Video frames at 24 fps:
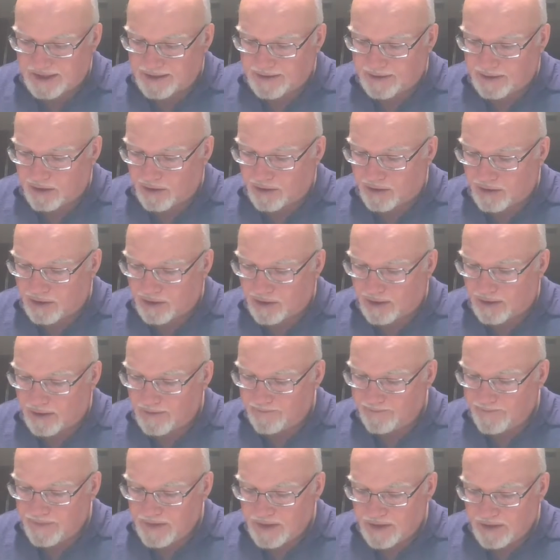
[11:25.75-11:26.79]
So you've got the
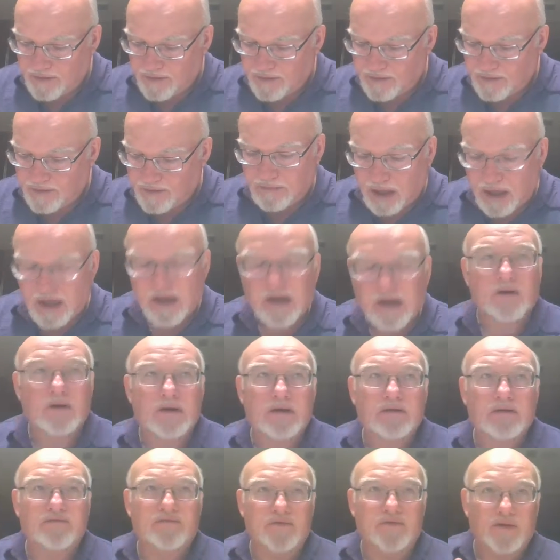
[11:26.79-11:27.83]
mostly and the
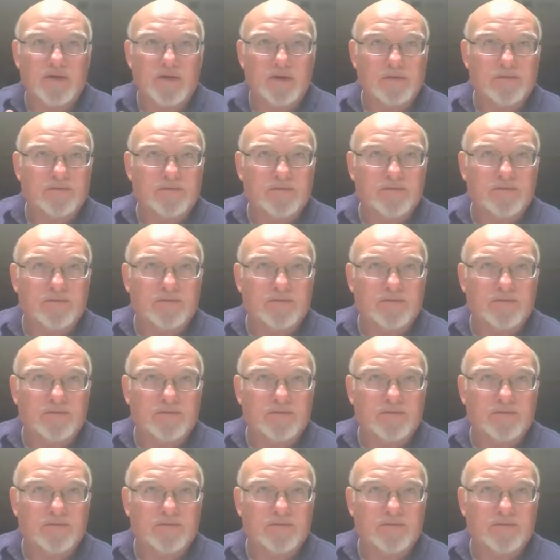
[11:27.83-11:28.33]
moderate.